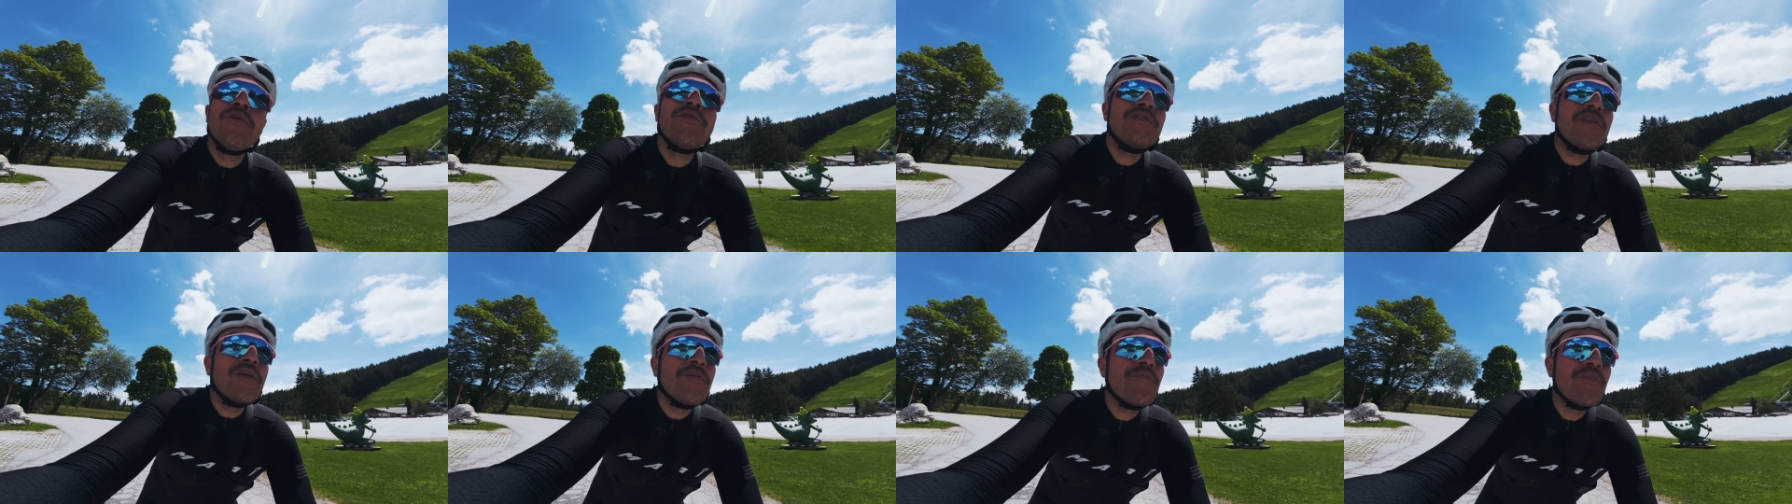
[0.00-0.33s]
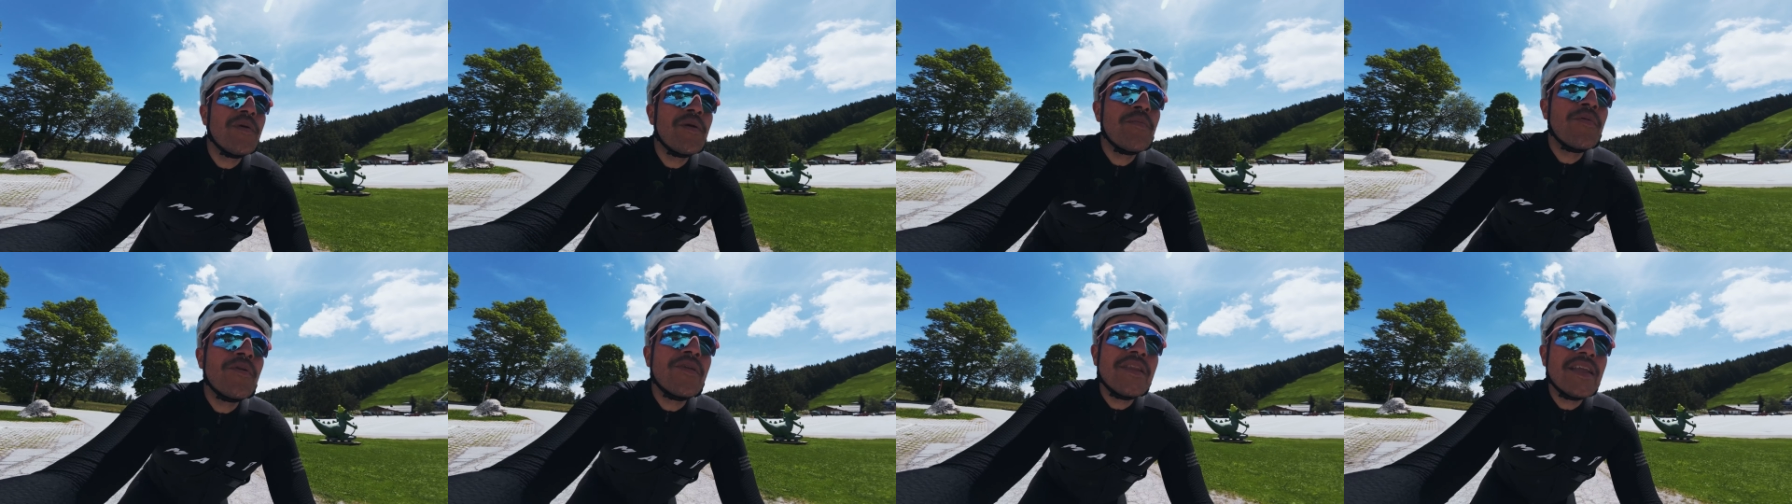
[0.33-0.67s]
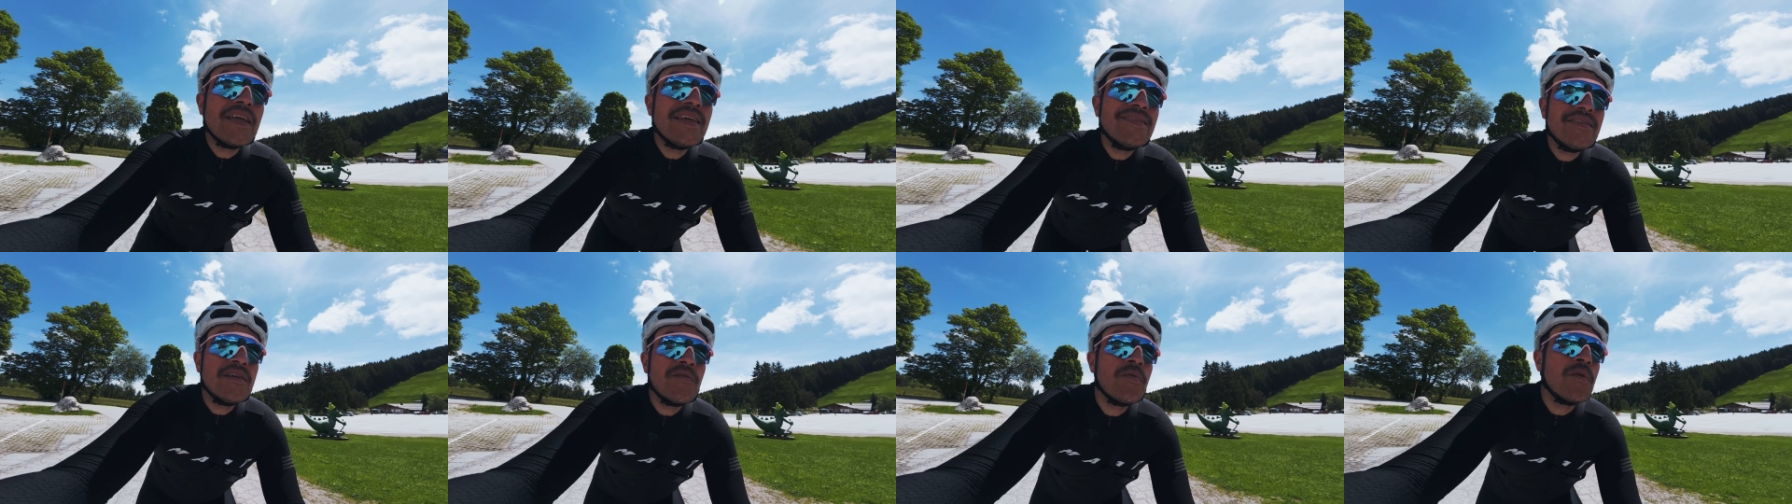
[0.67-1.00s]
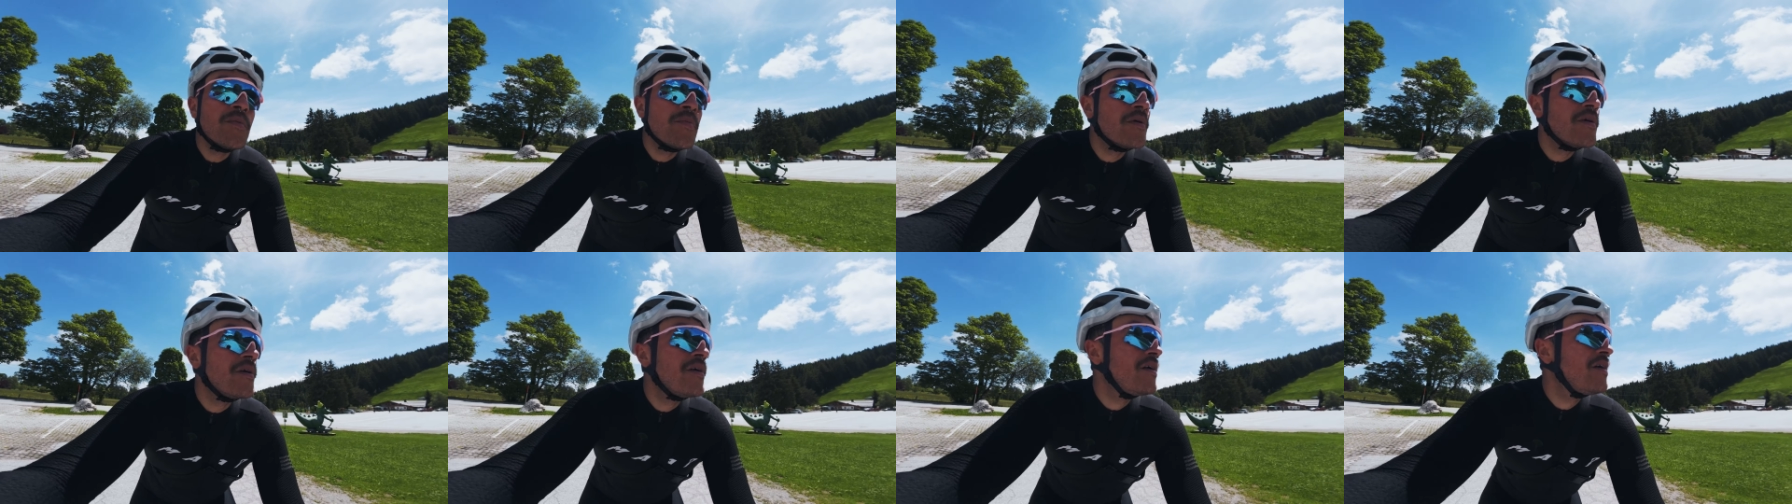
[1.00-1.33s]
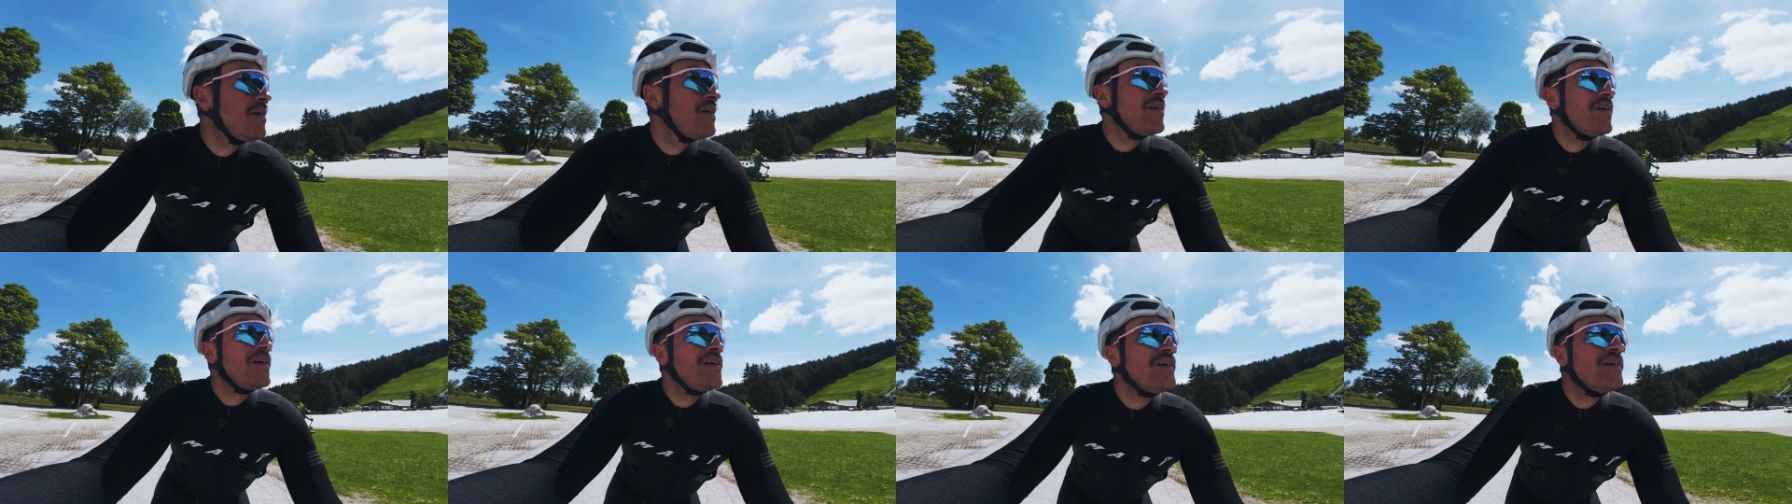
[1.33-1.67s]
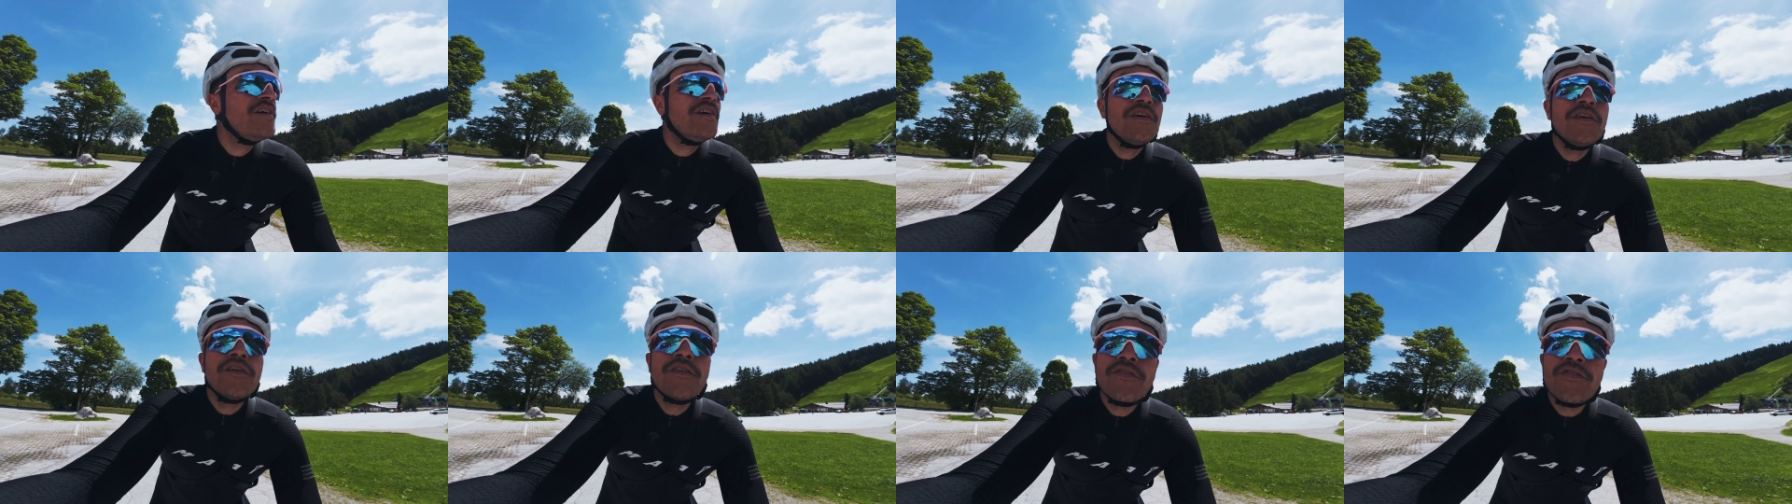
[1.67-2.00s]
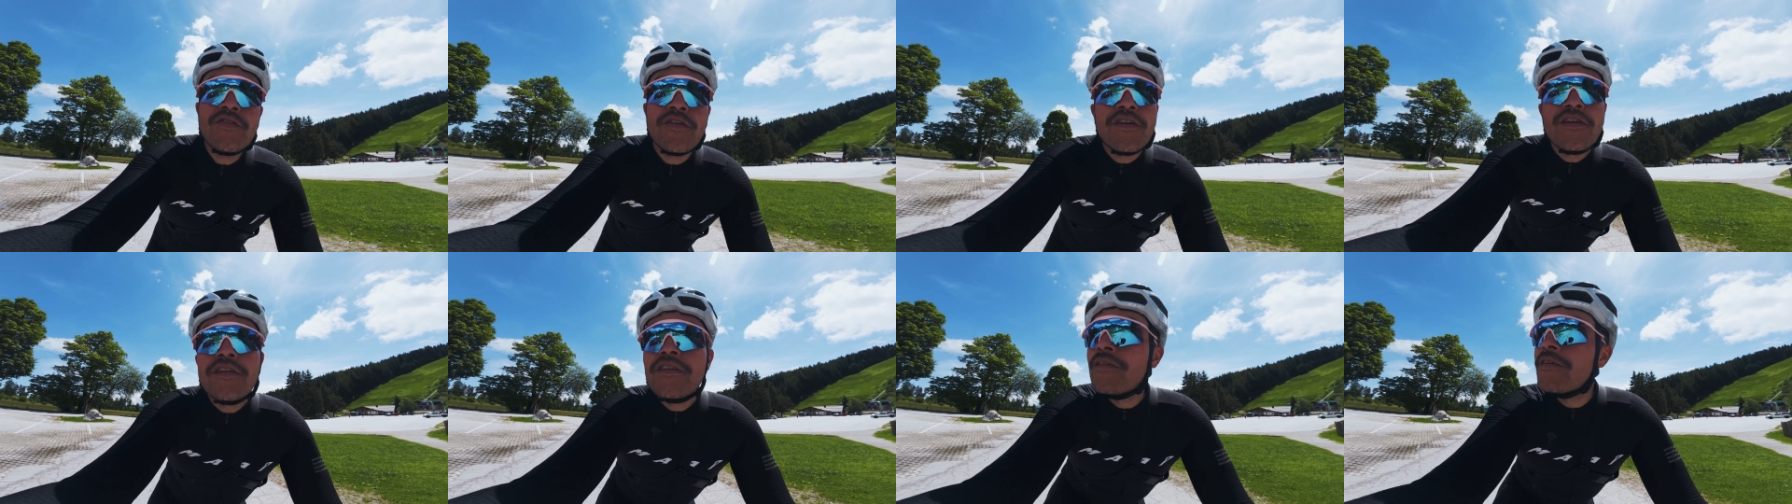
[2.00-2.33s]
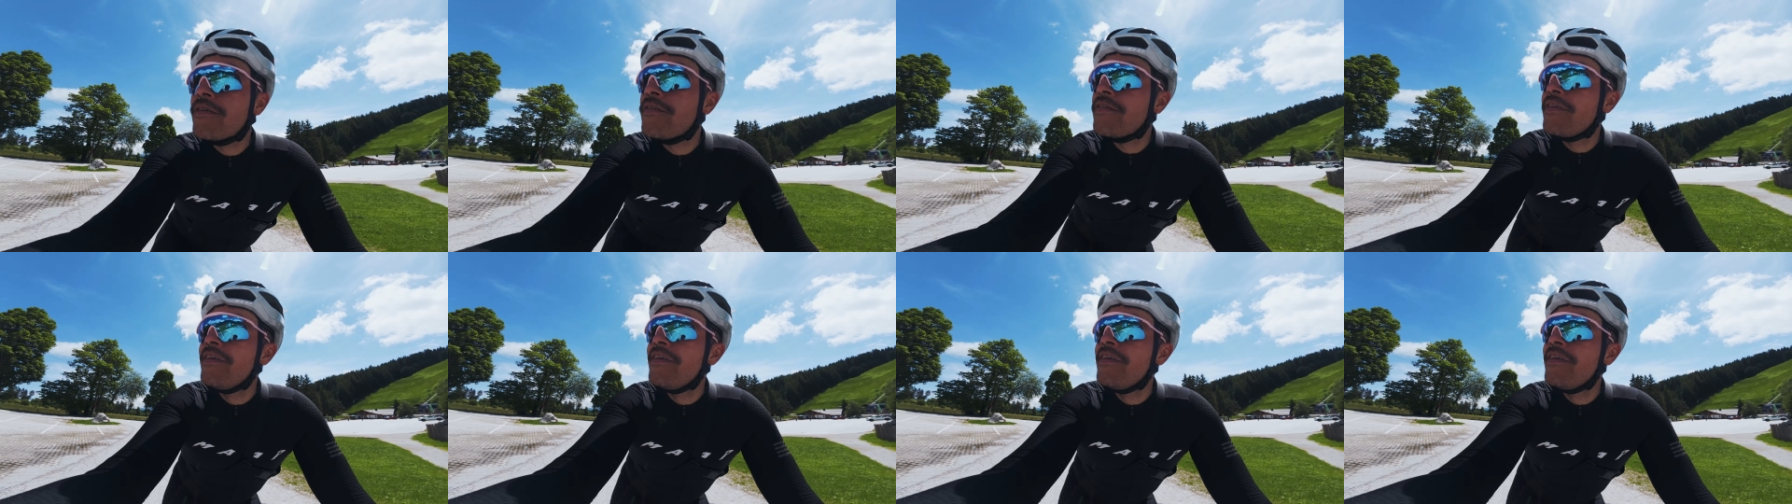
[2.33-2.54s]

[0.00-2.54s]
Mountain people, lazy people, sort of.